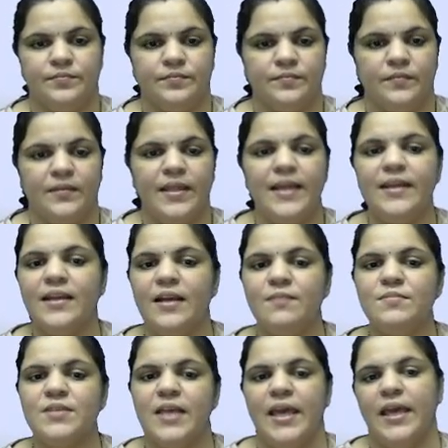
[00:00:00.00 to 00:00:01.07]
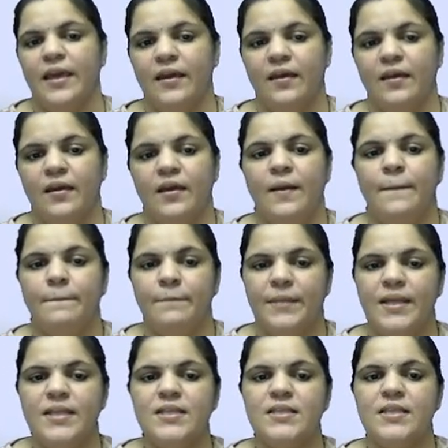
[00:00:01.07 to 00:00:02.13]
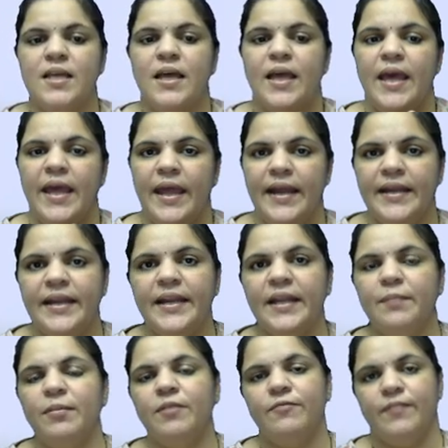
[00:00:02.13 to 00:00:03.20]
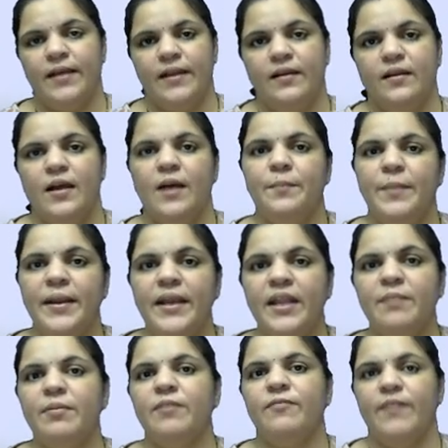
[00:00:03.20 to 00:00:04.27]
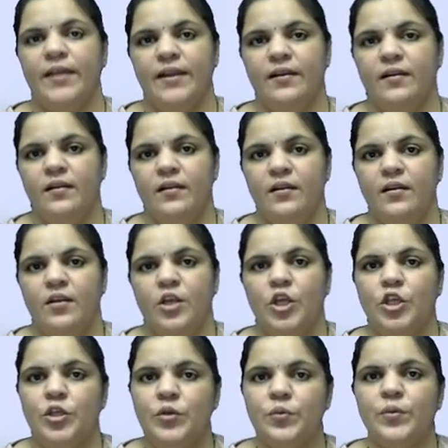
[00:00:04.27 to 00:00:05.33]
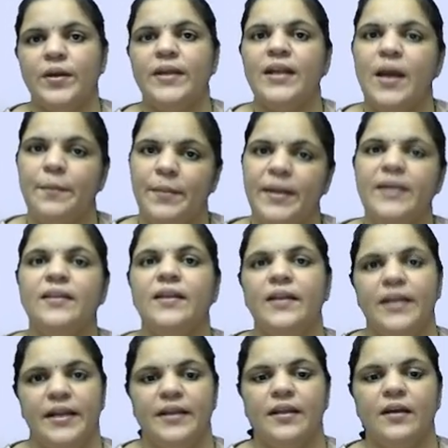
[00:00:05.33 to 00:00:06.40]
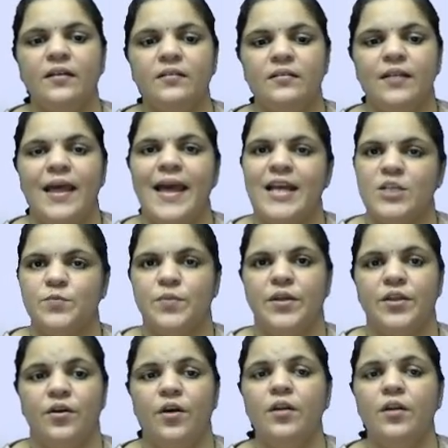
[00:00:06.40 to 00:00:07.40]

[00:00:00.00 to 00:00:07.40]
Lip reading: Then comes A, means editable file, appendable file. You can append the data as per your